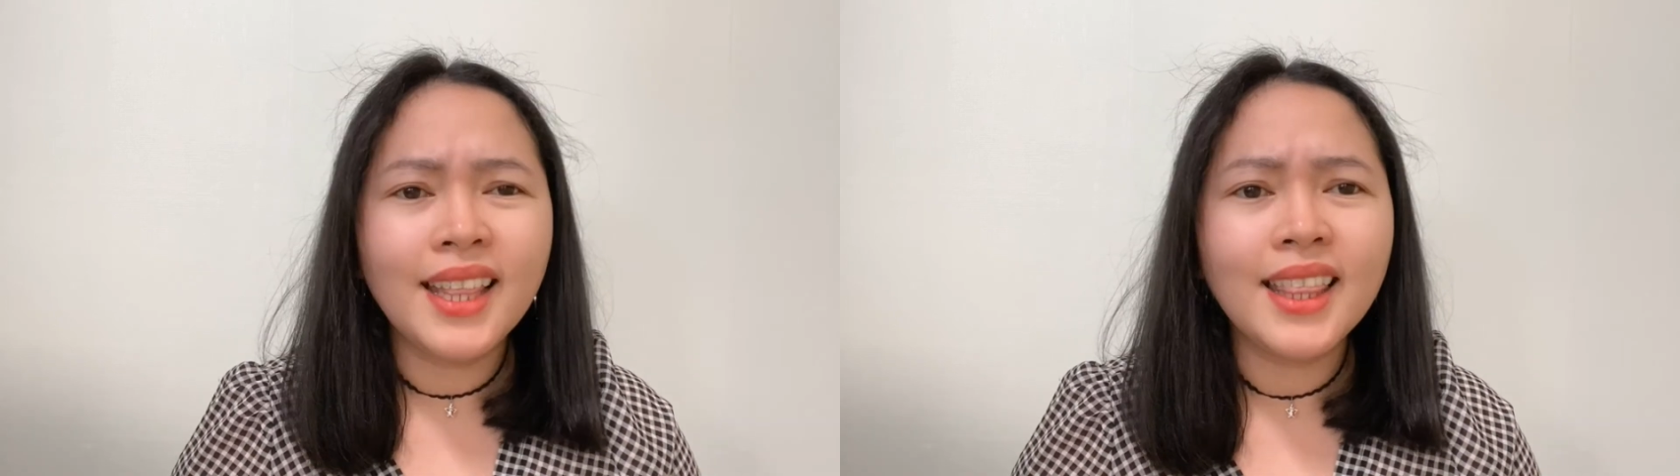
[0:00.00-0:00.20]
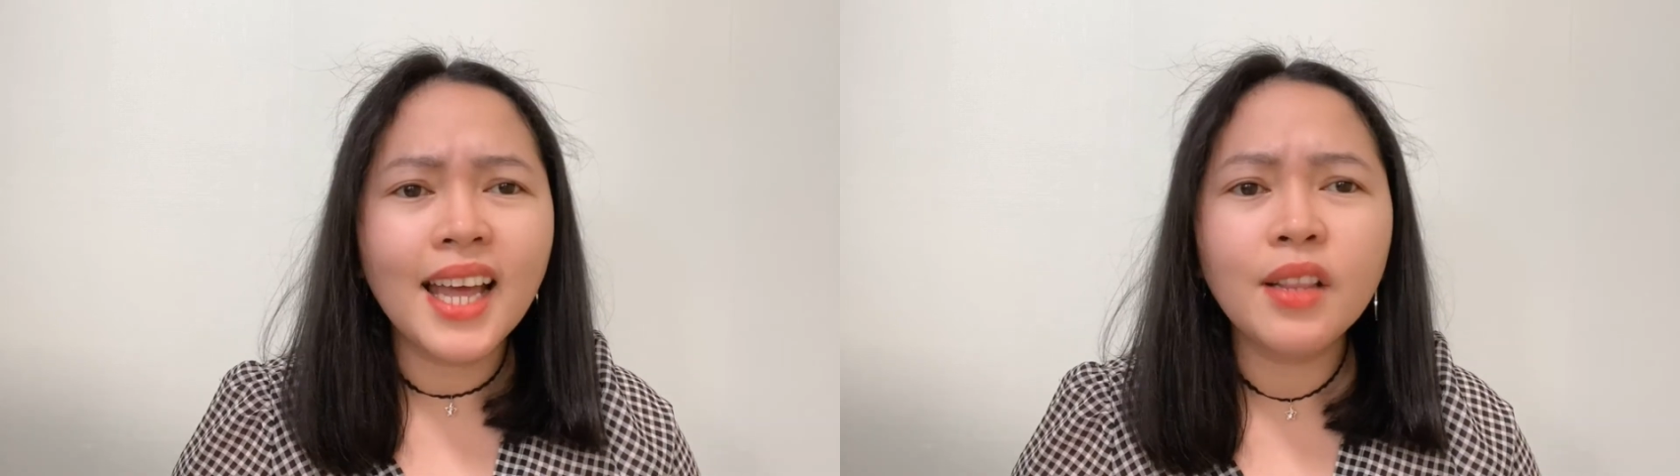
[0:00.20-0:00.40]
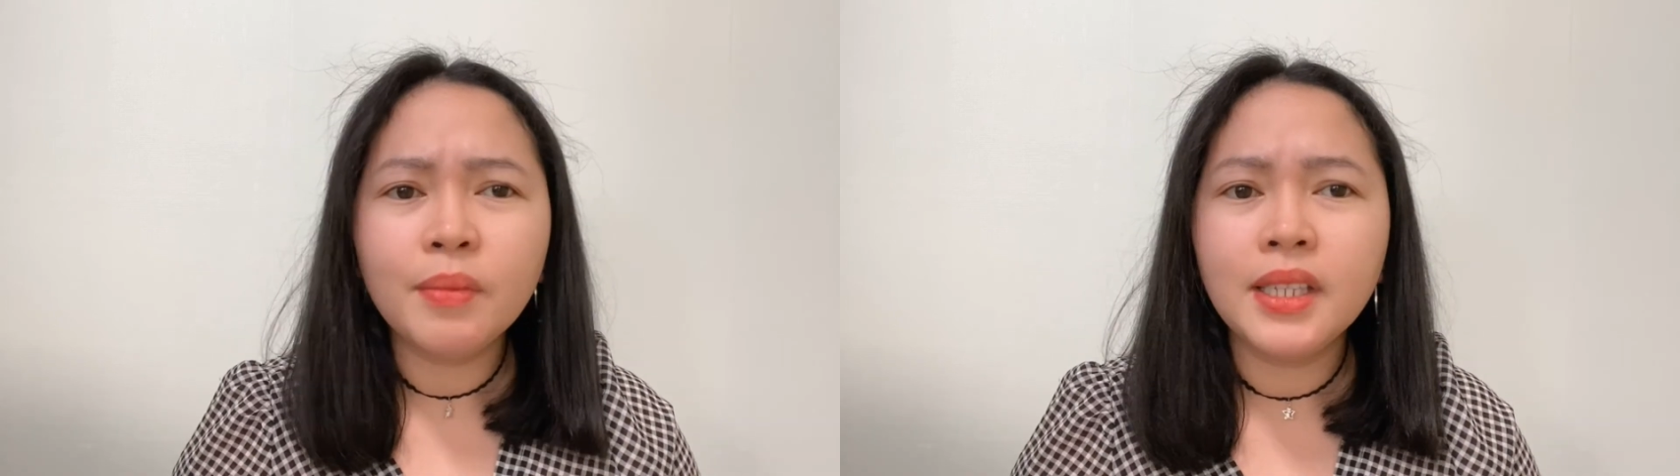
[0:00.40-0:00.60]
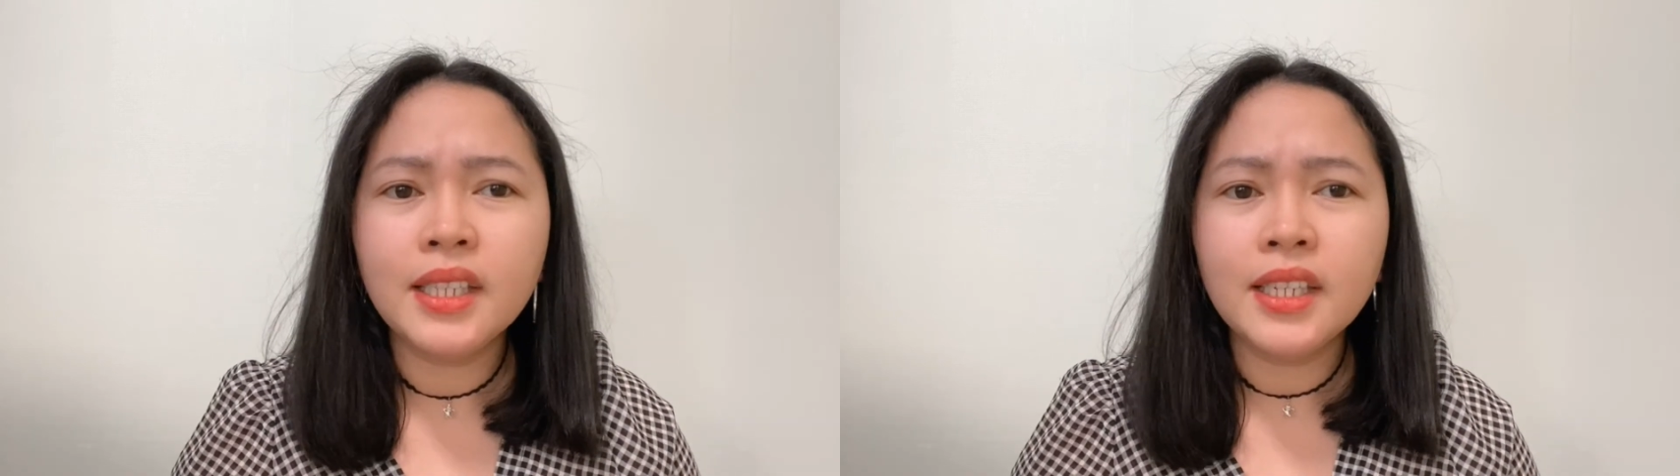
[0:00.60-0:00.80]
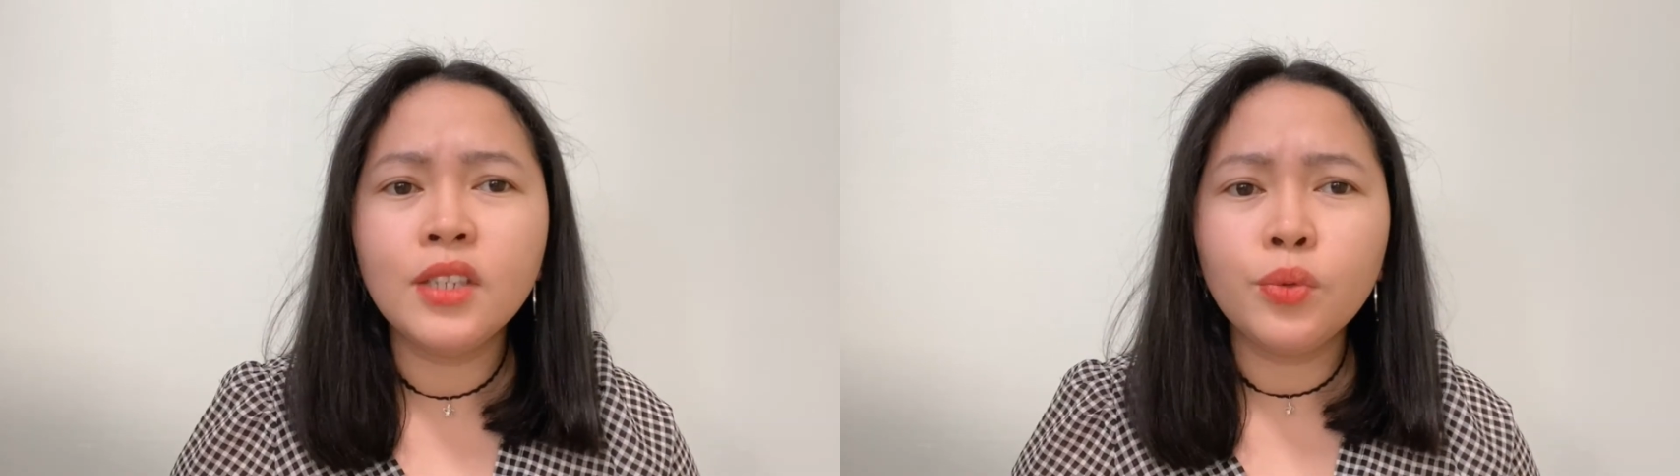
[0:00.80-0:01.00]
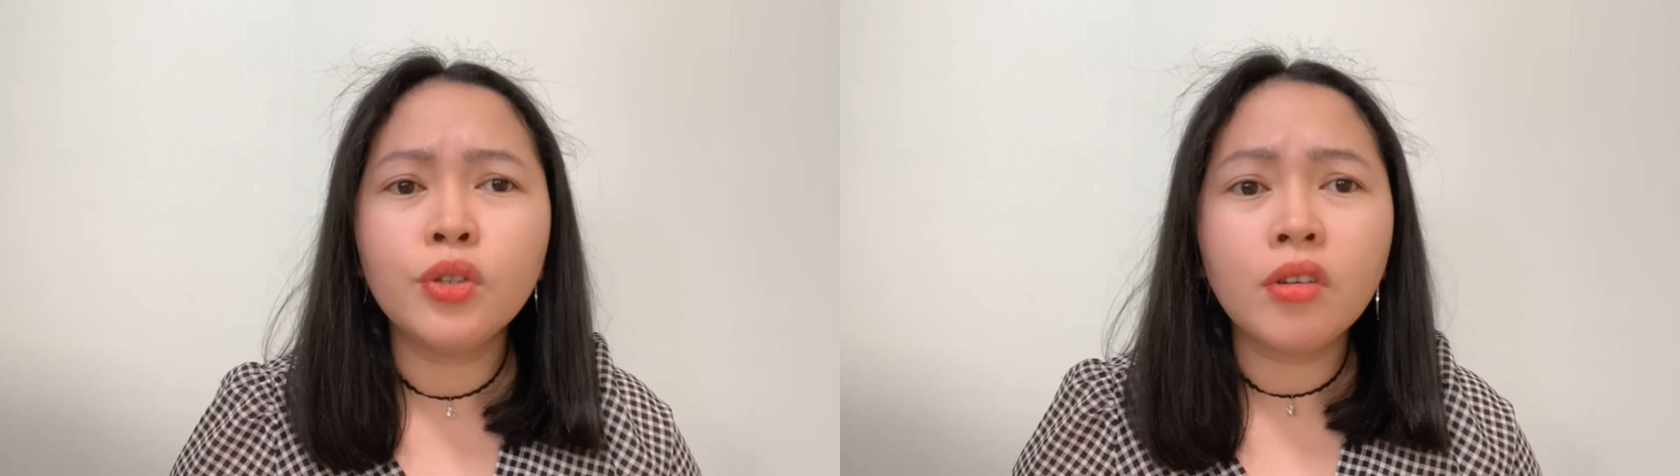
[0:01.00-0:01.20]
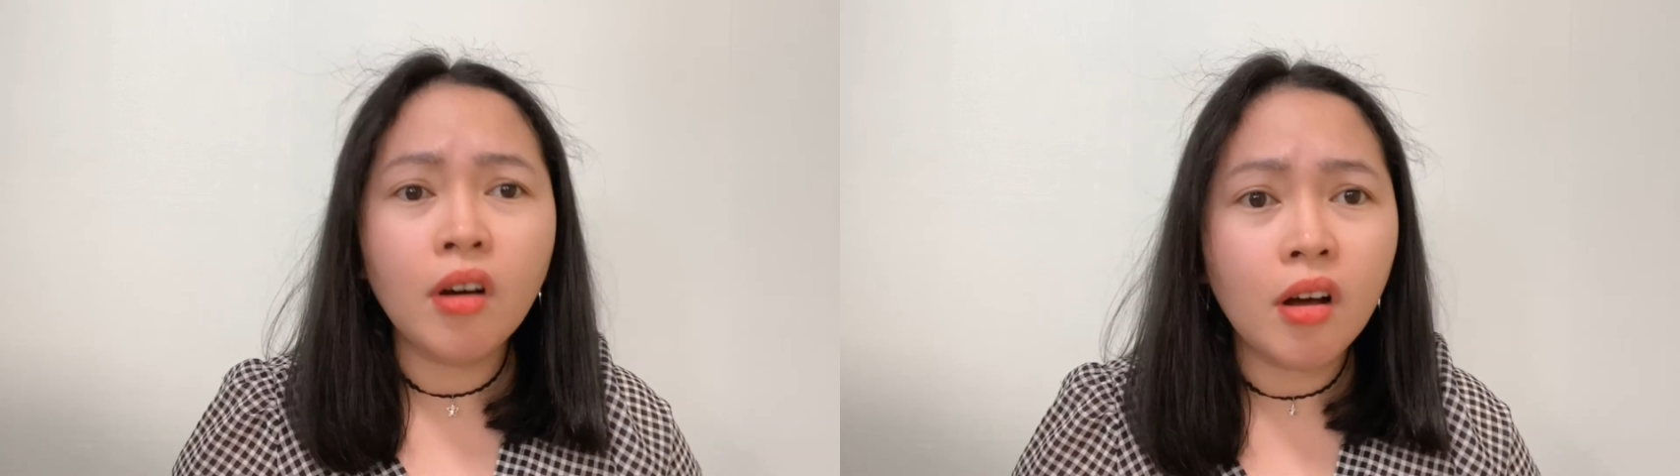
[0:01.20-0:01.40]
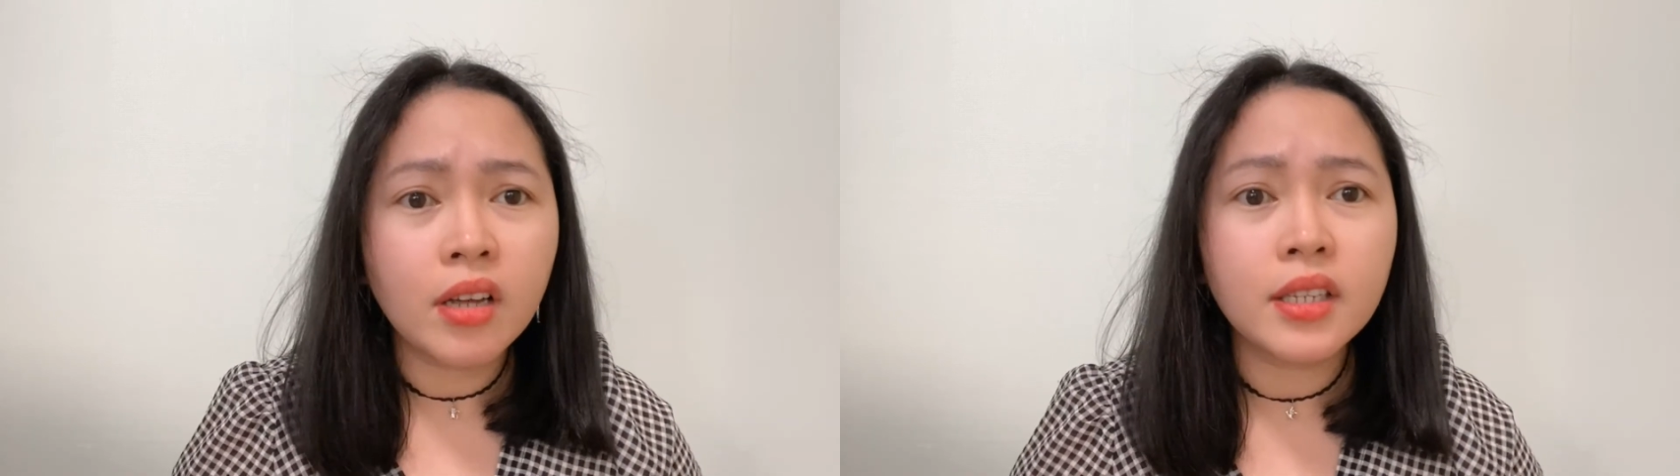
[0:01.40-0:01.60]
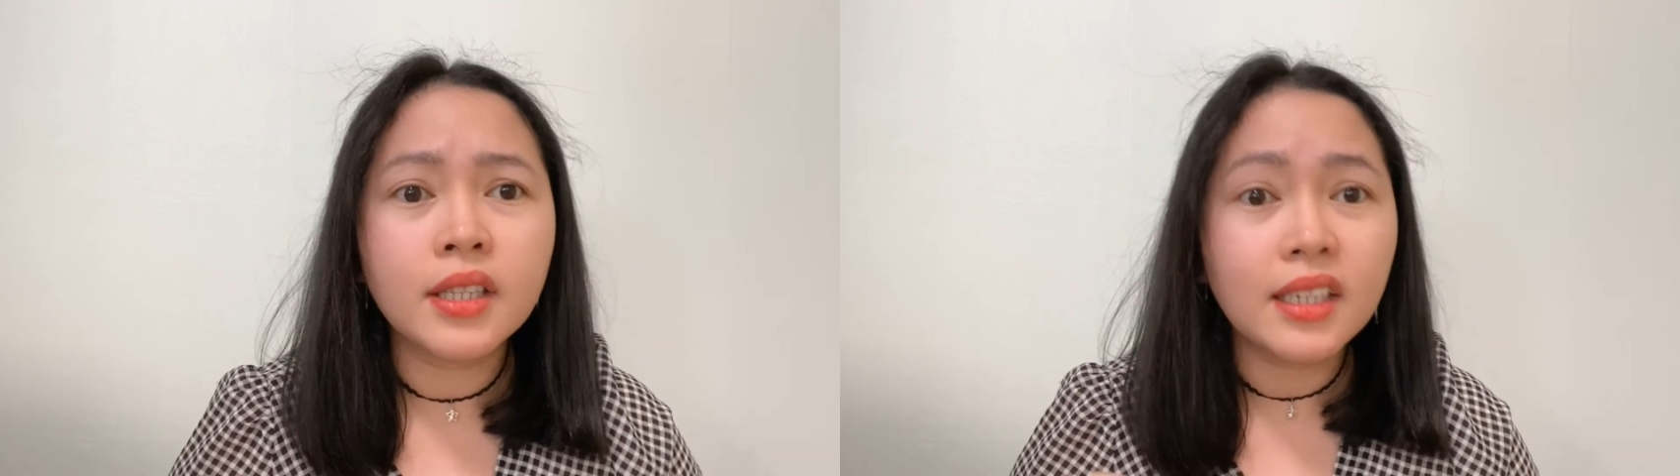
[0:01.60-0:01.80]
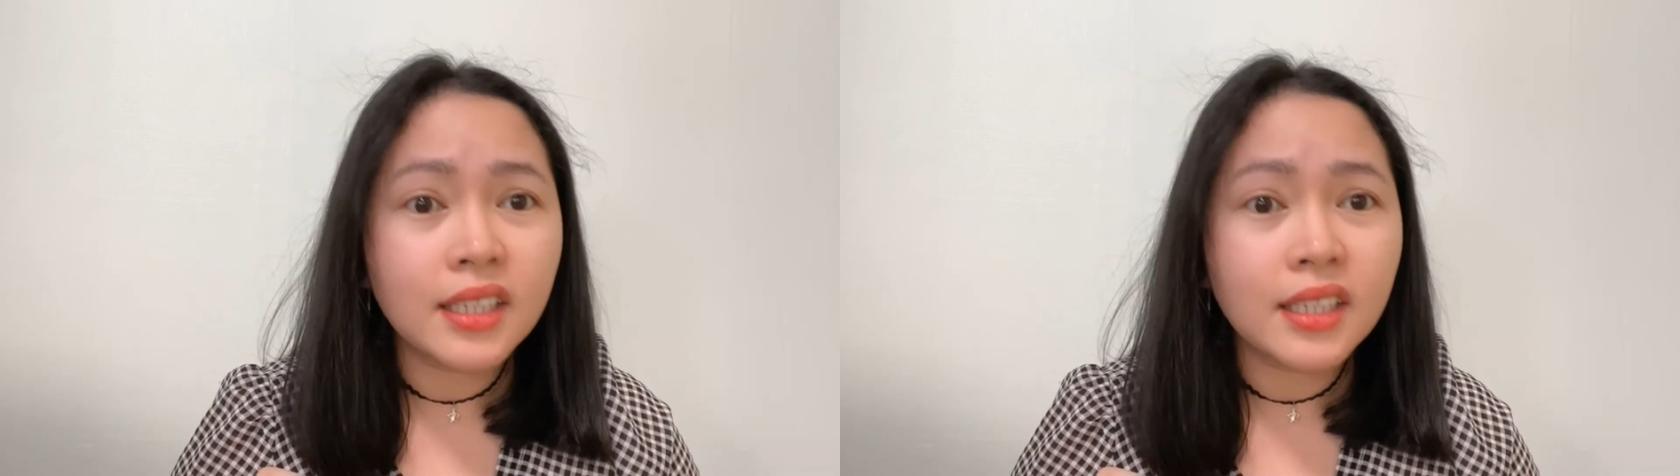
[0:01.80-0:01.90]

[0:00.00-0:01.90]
and that means this would cause